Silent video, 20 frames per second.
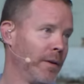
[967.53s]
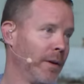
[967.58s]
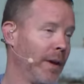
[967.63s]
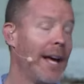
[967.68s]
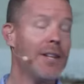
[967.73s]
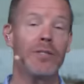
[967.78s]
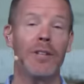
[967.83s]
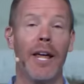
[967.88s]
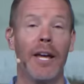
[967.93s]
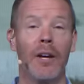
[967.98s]

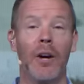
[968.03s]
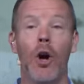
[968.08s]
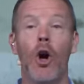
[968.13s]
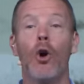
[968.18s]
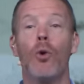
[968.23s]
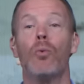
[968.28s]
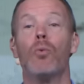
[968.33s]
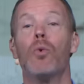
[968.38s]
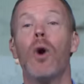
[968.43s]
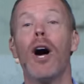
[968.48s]
That's like
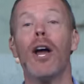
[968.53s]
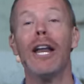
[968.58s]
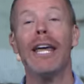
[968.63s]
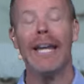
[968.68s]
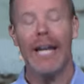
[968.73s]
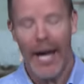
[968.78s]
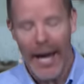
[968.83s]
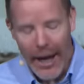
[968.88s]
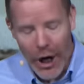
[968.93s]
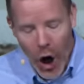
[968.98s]

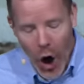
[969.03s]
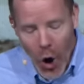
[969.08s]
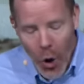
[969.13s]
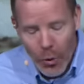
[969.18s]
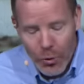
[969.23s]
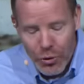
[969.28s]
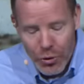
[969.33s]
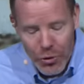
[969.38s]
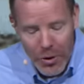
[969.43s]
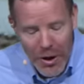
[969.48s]
running an
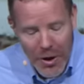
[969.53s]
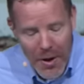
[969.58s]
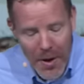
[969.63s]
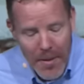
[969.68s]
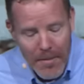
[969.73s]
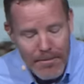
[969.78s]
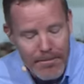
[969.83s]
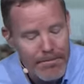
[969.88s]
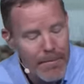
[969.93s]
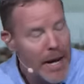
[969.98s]
ultra
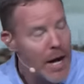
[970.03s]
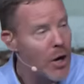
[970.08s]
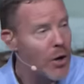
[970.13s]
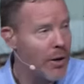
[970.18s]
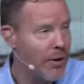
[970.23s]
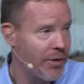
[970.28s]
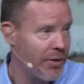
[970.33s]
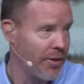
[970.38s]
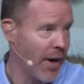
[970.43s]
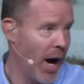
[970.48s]

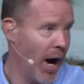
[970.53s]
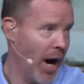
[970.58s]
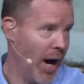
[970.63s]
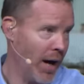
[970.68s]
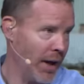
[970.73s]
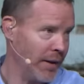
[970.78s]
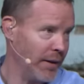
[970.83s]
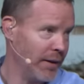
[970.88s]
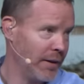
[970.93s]
marathon.